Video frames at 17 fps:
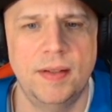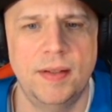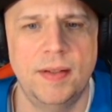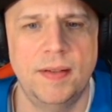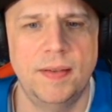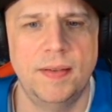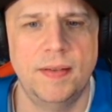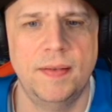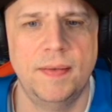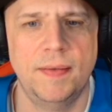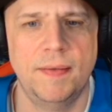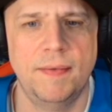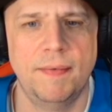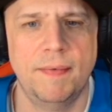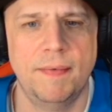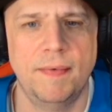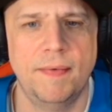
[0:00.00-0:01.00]

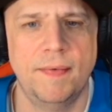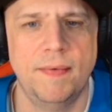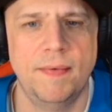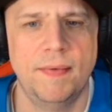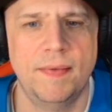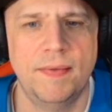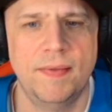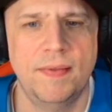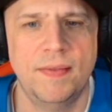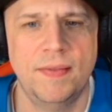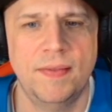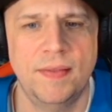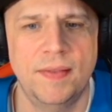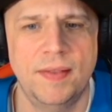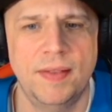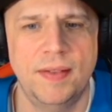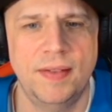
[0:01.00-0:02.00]

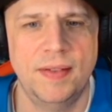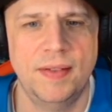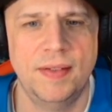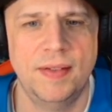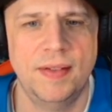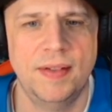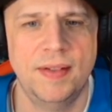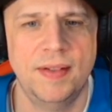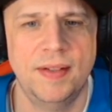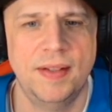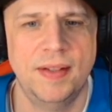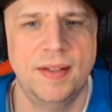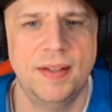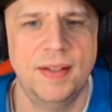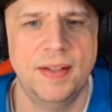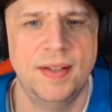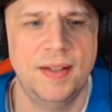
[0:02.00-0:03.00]

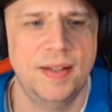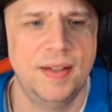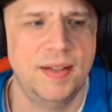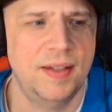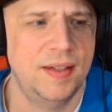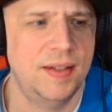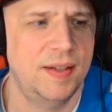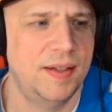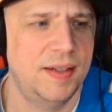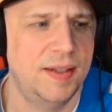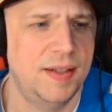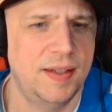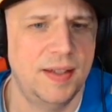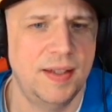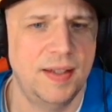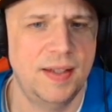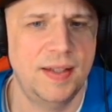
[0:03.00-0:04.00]

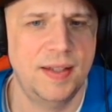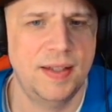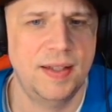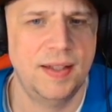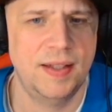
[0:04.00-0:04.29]
(silent)